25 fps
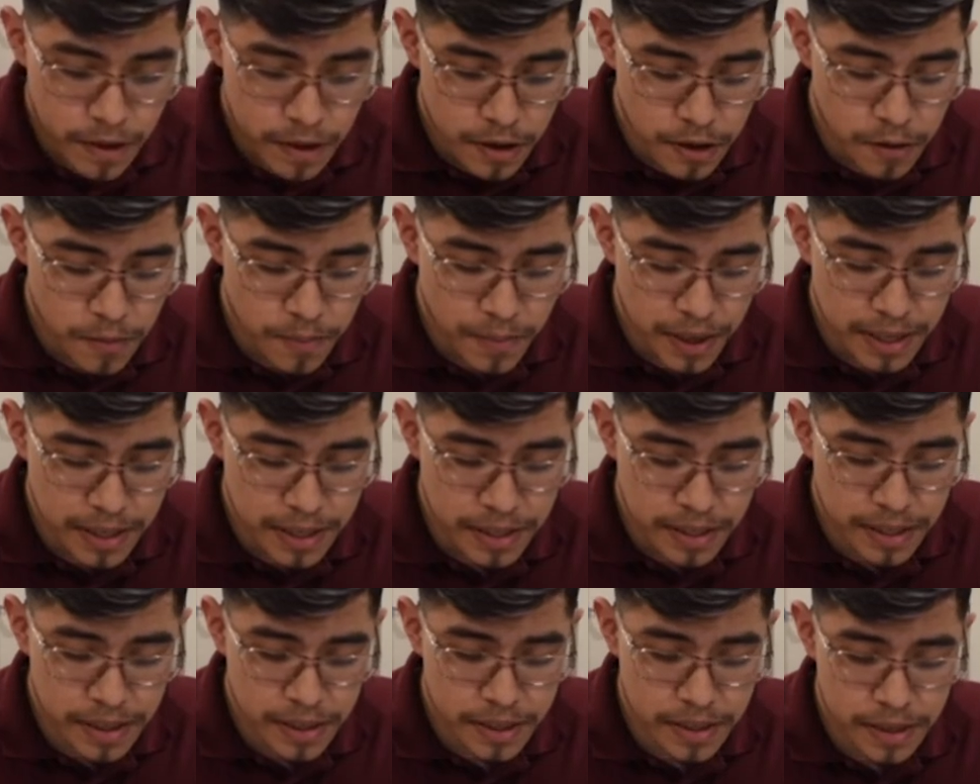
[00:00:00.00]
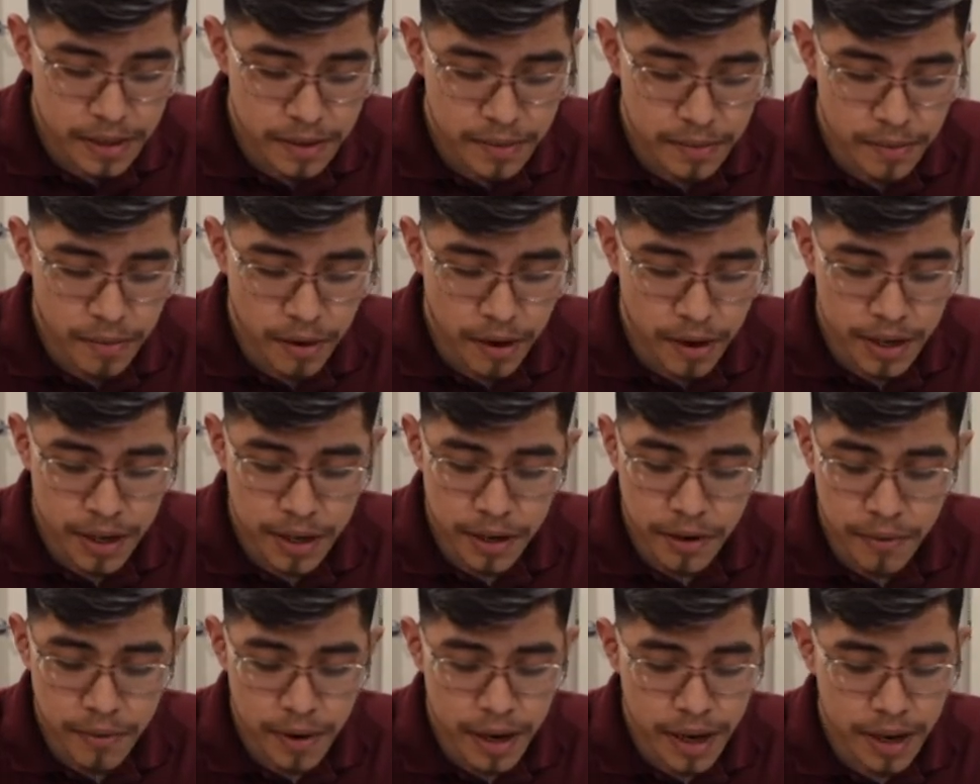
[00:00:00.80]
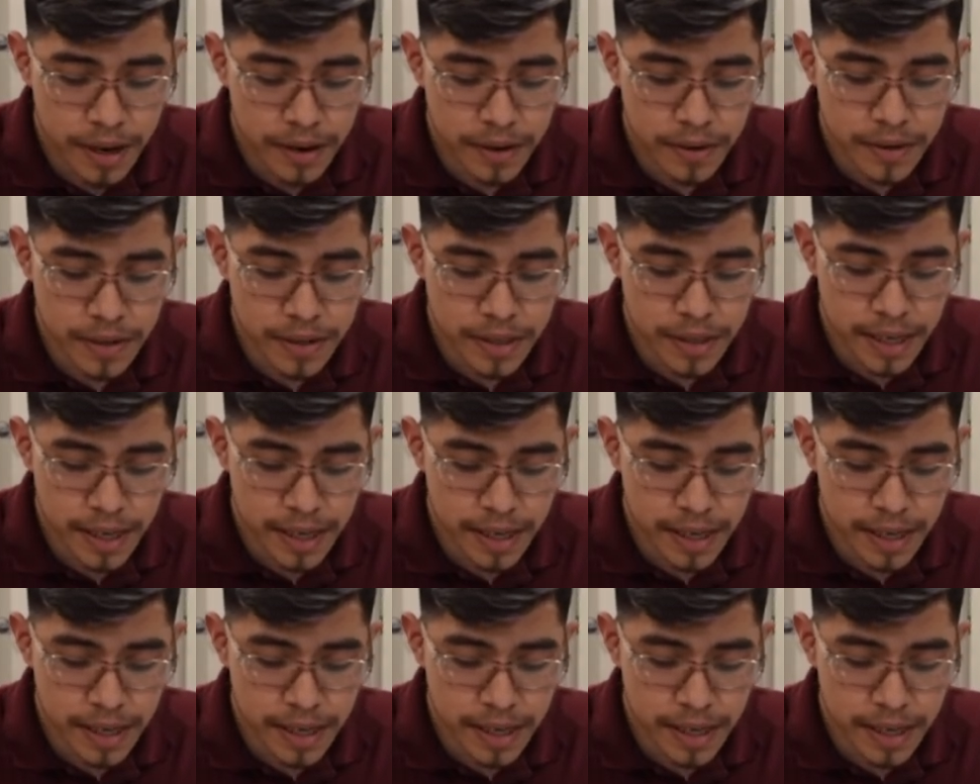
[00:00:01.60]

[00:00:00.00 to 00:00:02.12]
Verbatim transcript: you might see them walking around,